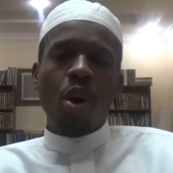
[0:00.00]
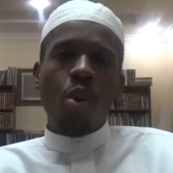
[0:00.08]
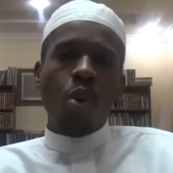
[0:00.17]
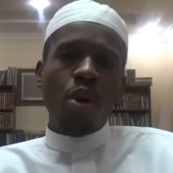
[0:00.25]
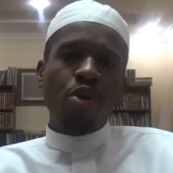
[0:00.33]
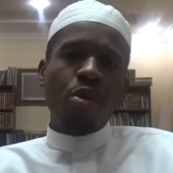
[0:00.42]

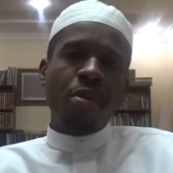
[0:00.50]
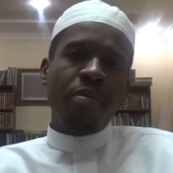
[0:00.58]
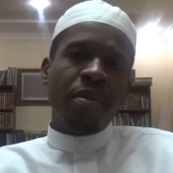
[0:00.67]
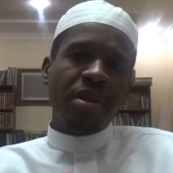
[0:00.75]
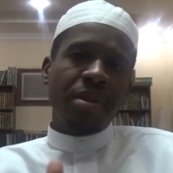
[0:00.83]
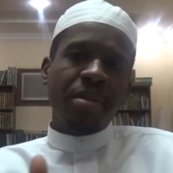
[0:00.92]
One group of
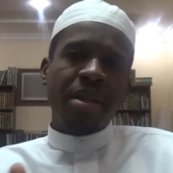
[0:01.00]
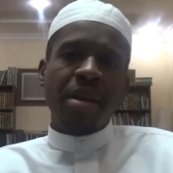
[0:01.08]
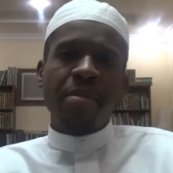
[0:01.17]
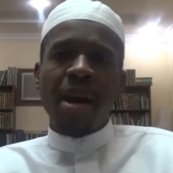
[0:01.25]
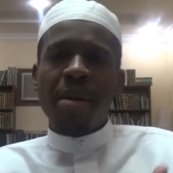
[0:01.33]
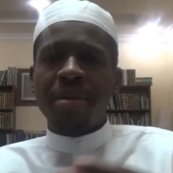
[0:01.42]
Muslims the
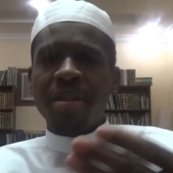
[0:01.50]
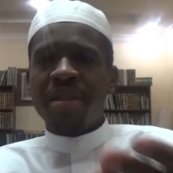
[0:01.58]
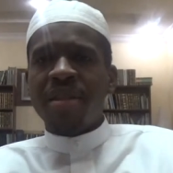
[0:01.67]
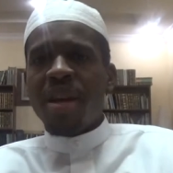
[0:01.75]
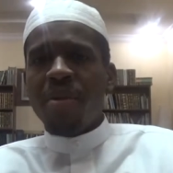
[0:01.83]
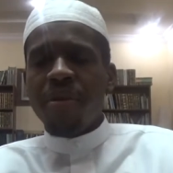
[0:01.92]
Imam is to
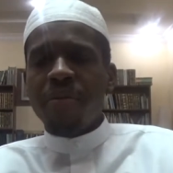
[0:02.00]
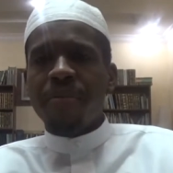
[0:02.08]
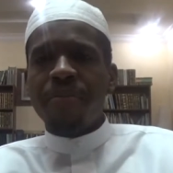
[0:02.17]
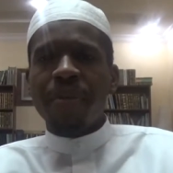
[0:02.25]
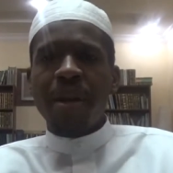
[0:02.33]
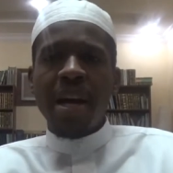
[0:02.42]
stay with,
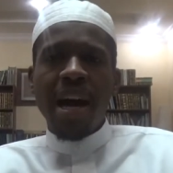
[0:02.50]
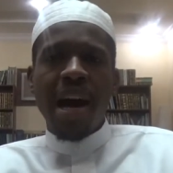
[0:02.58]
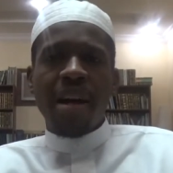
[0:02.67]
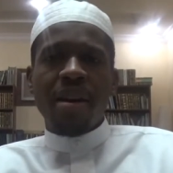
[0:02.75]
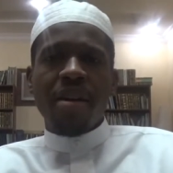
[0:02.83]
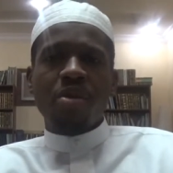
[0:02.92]

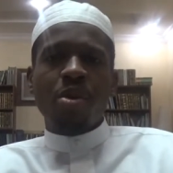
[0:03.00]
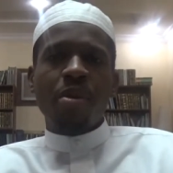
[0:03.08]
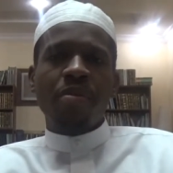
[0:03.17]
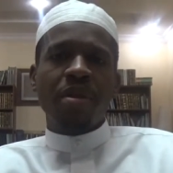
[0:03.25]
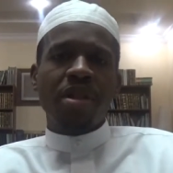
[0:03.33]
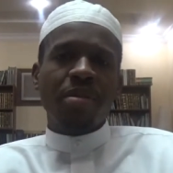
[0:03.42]
and another group
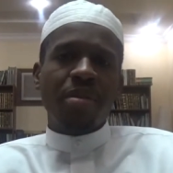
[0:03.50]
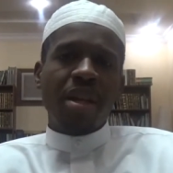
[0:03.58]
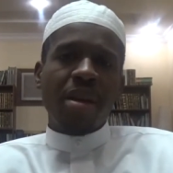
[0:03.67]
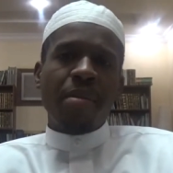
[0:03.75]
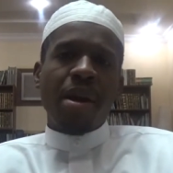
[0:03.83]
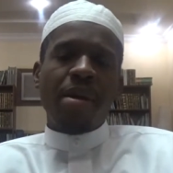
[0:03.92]
of Muslims
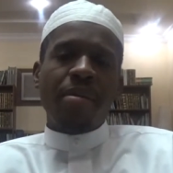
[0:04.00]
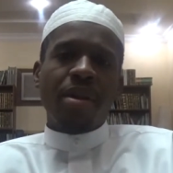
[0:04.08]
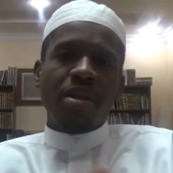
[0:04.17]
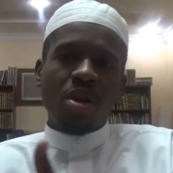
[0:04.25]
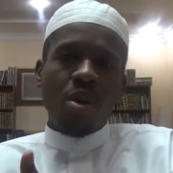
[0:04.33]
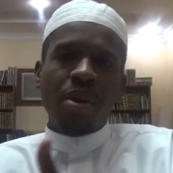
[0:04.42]
the Imam,
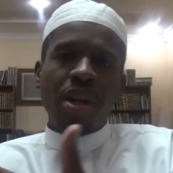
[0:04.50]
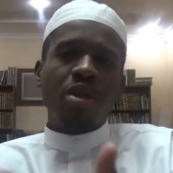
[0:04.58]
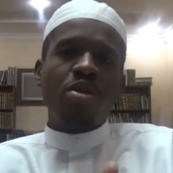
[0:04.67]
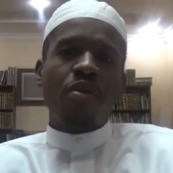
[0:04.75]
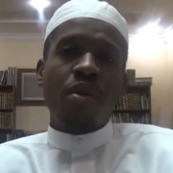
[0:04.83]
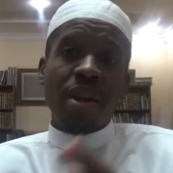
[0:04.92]
so on and
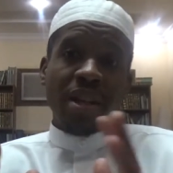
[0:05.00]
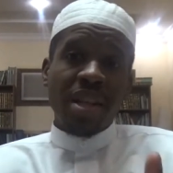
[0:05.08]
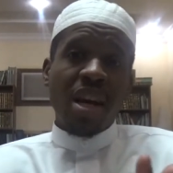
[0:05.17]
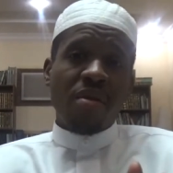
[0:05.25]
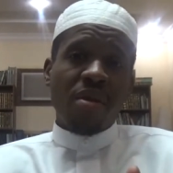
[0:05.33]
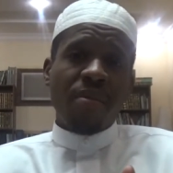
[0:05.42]
so forth,
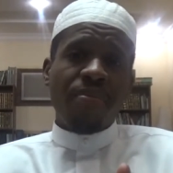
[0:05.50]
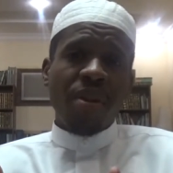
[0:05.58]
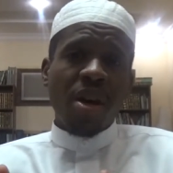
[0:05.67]
etc.